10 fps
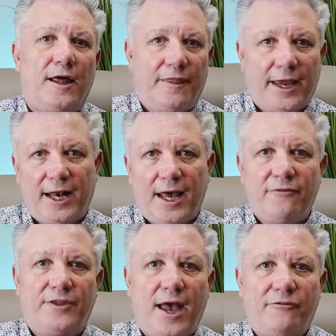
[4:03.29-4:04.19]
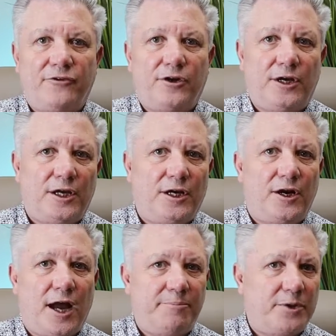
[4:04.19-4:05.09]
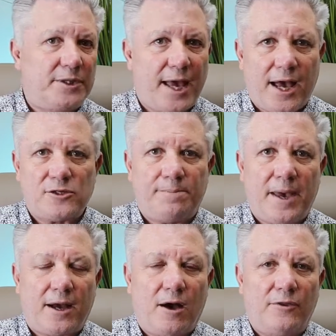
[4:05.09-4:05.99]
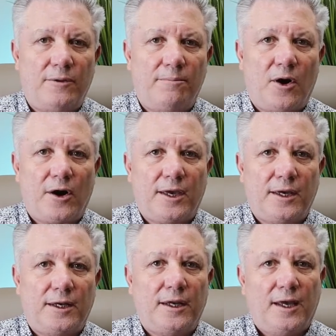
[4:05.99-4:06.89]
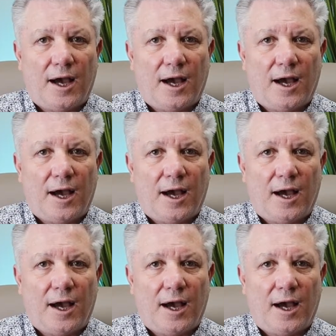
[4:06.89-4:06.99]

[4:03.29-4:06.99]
They left after a year. I put the house back on the market.